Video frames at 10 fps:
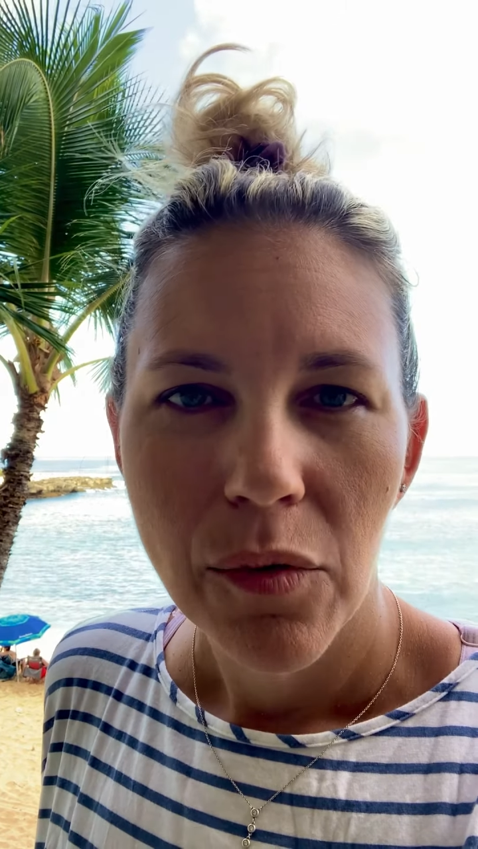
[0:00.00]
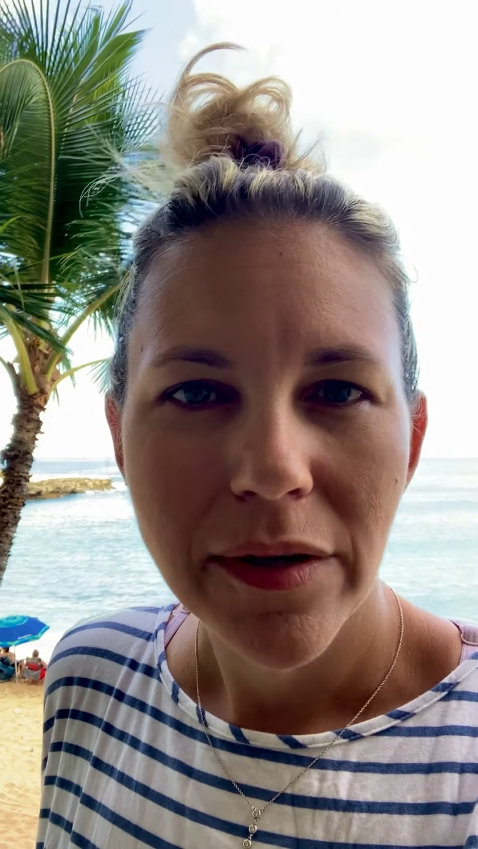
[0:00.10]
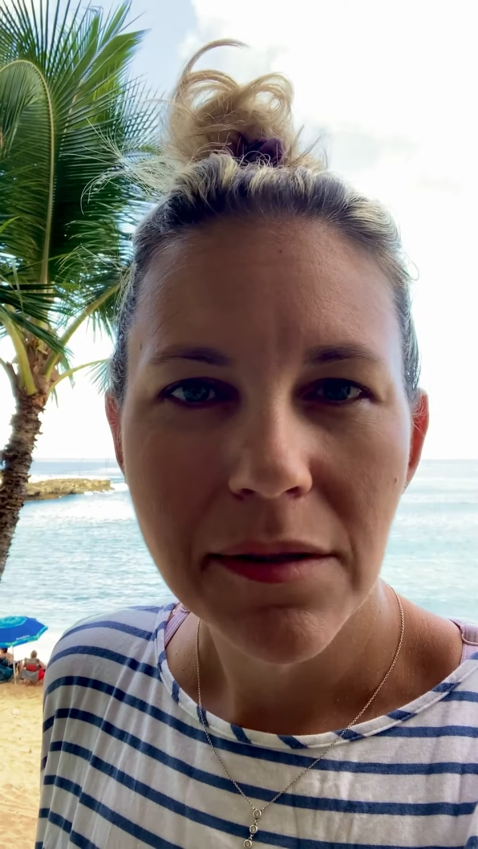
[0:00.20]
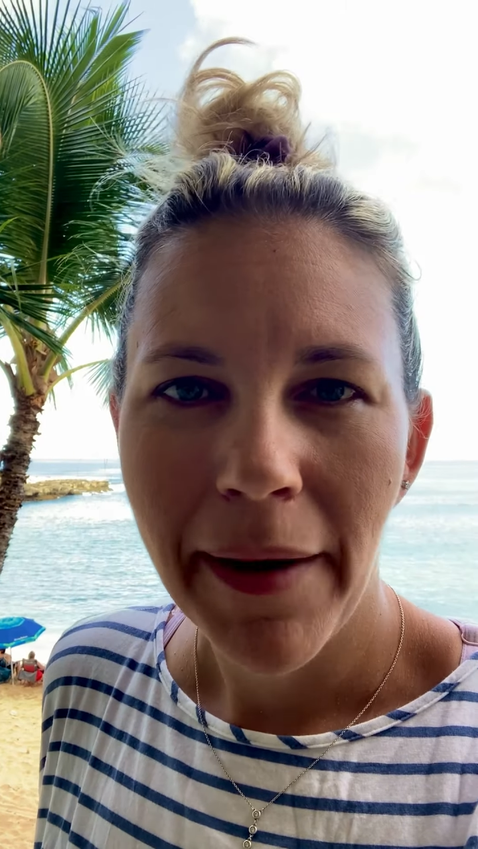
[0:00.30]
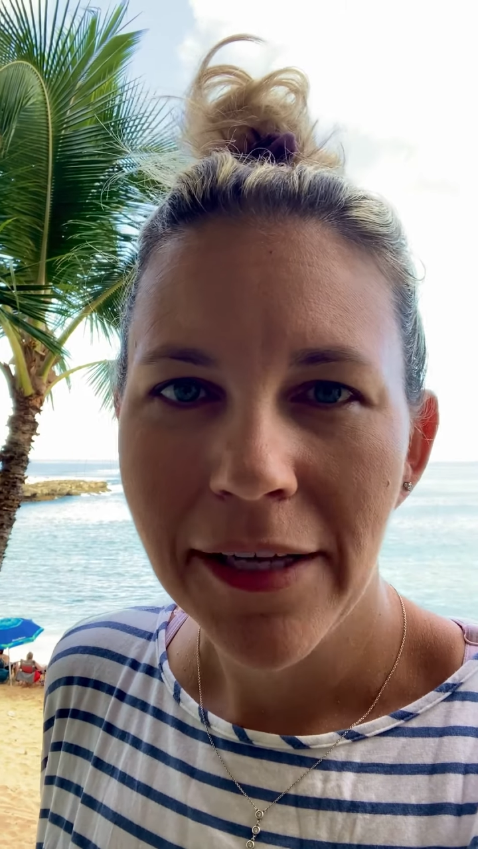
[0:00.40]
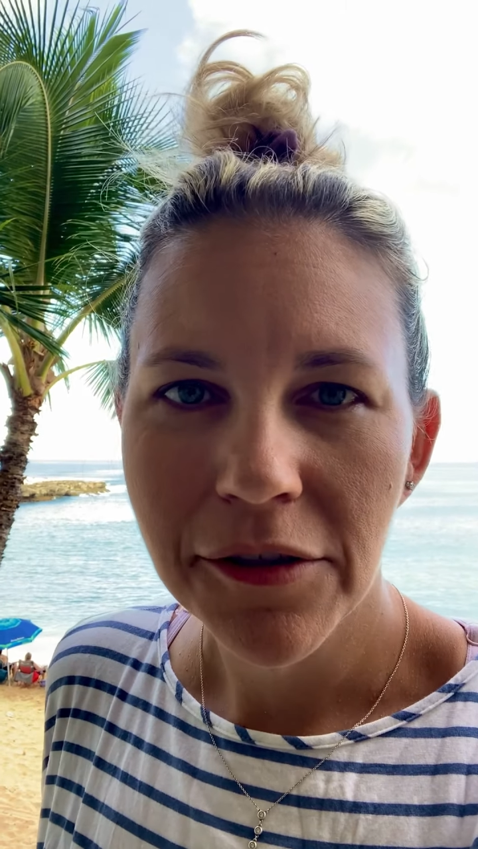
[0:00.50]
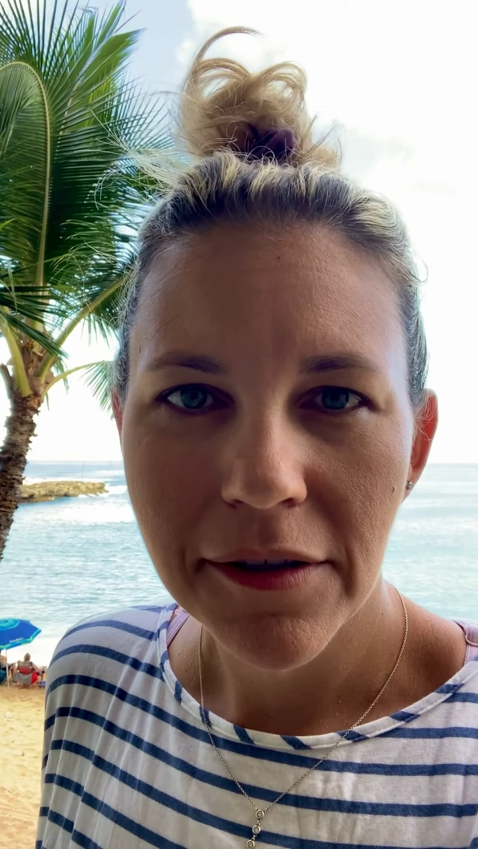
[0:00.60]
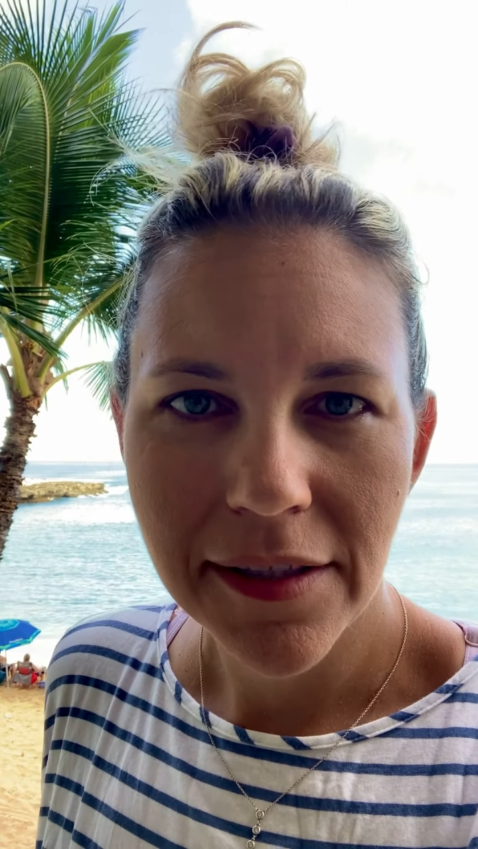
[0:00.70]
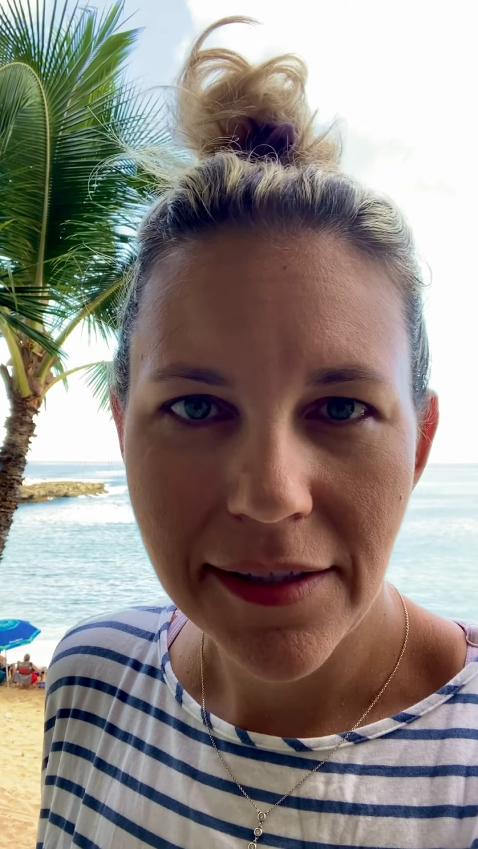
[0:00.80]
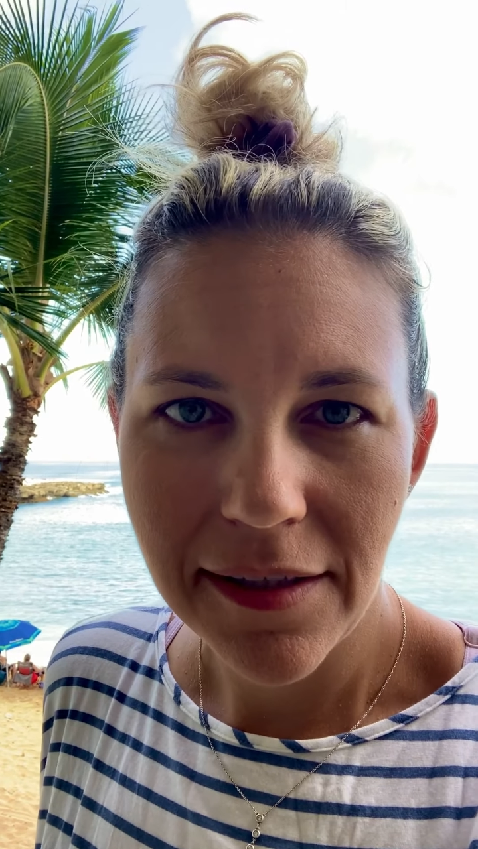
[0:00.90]
What's
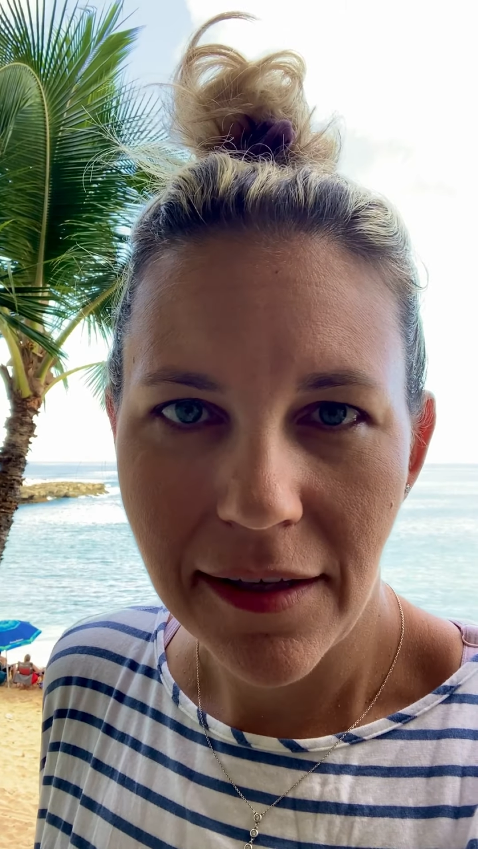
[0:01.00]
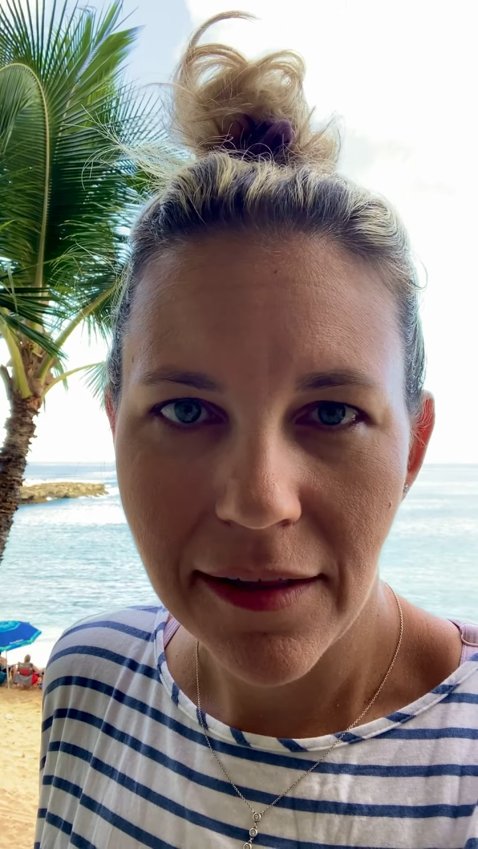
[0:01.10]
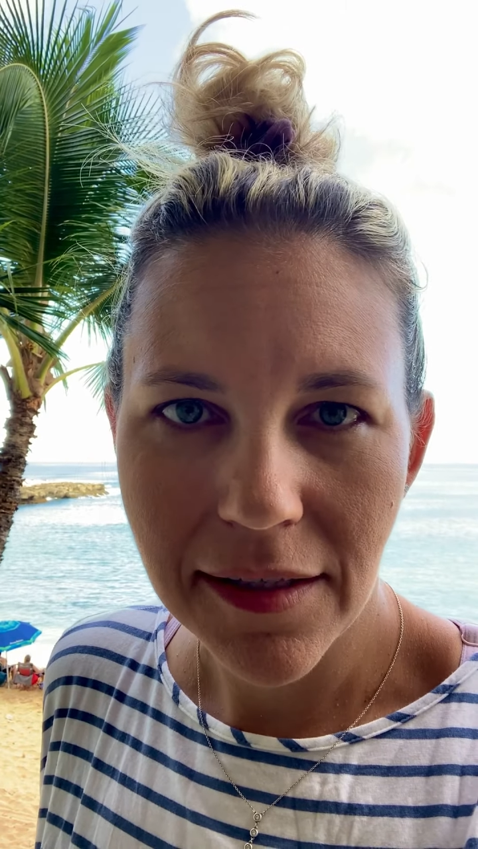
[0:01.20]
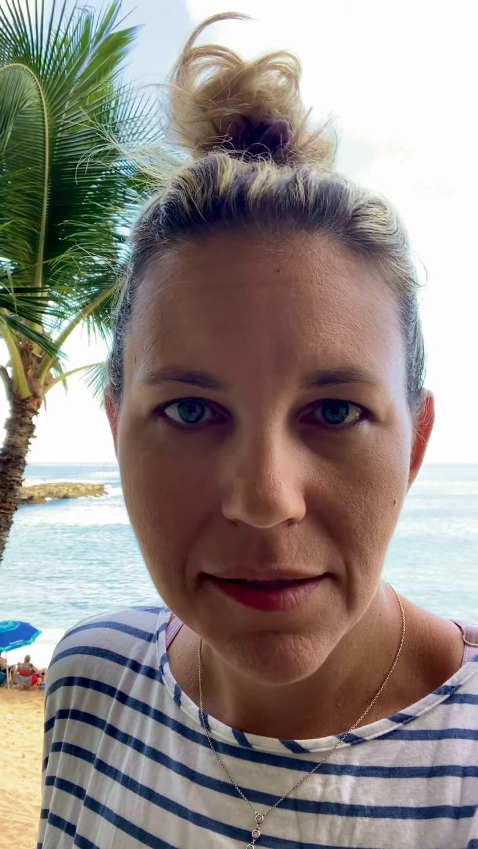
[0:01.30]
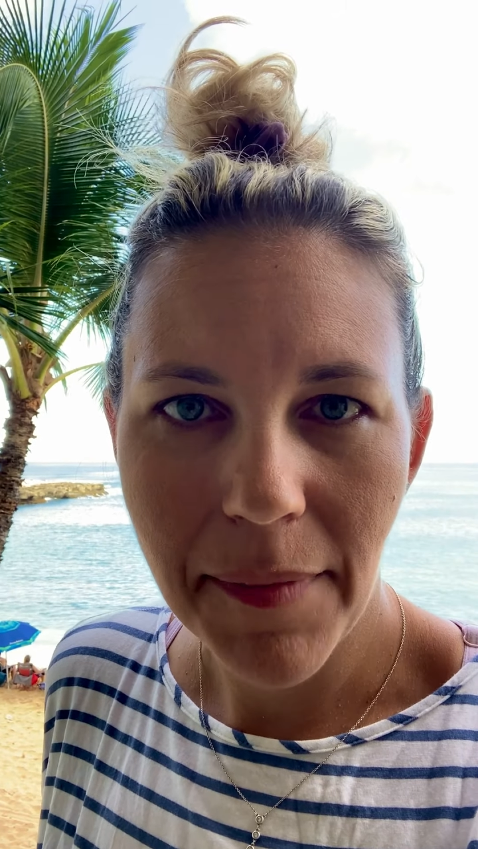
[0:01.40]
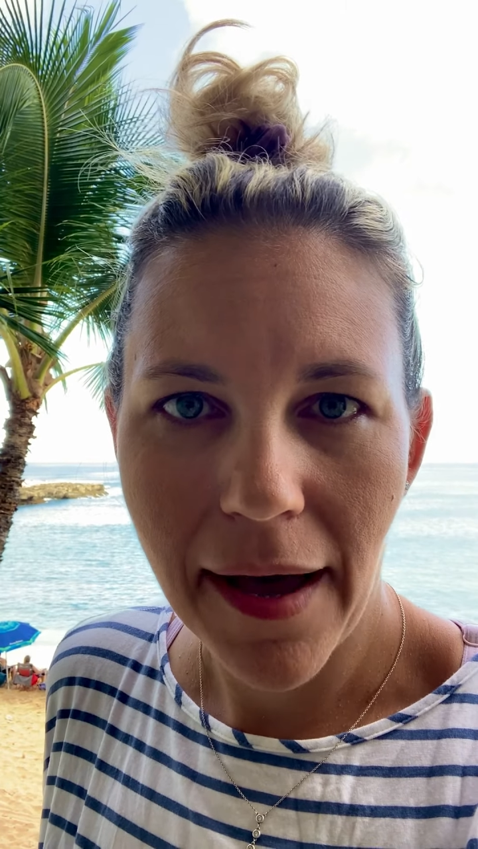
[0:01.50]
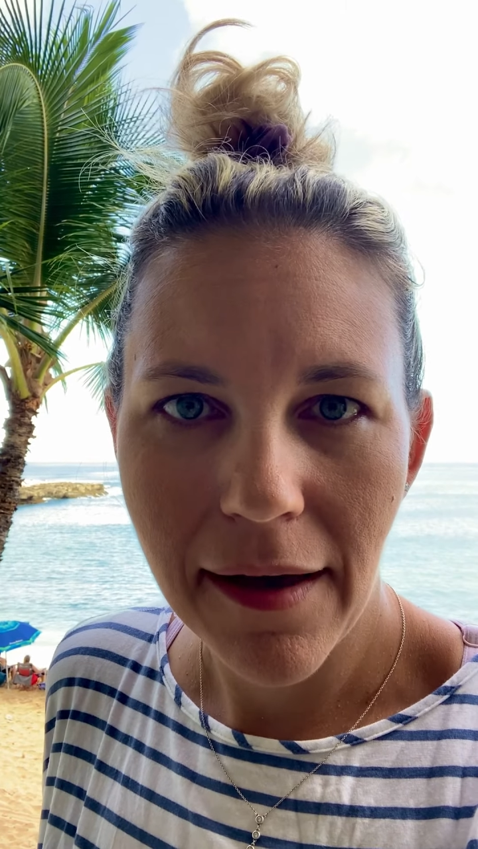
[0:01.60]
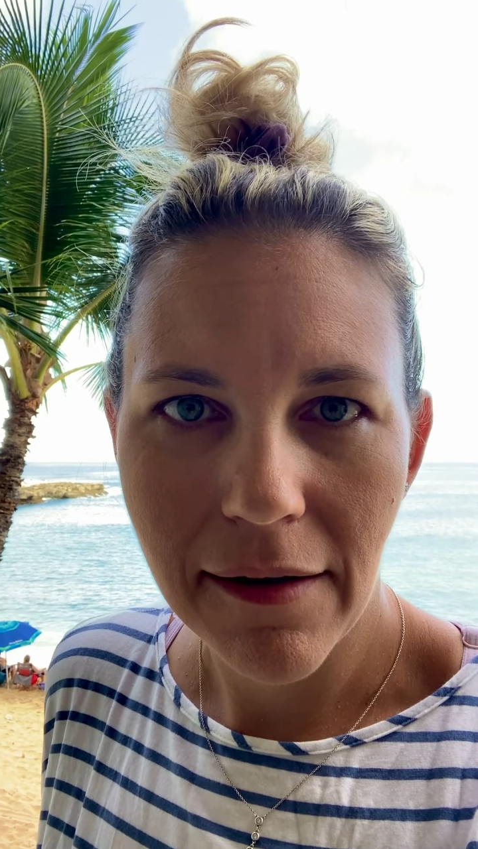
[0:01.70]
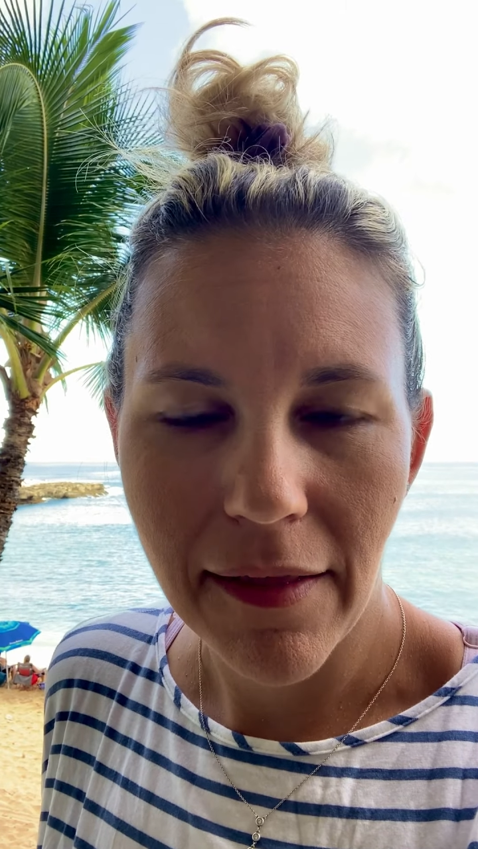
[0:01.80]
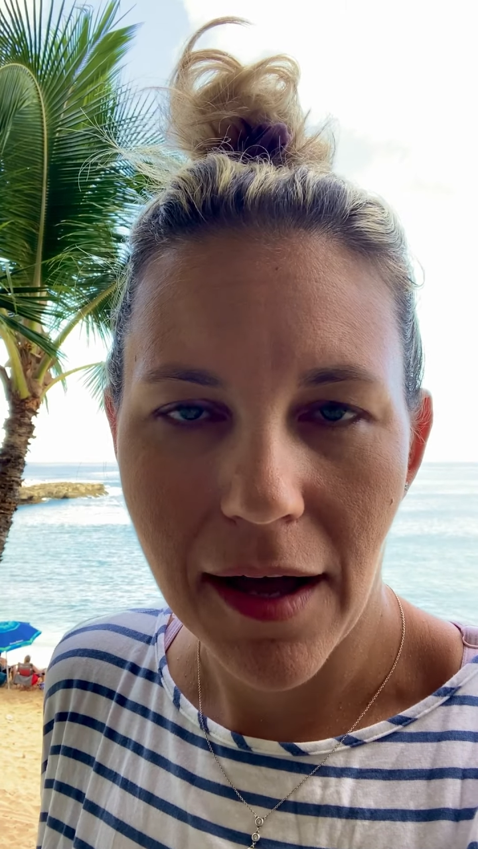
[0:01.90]
magical is seeing the smile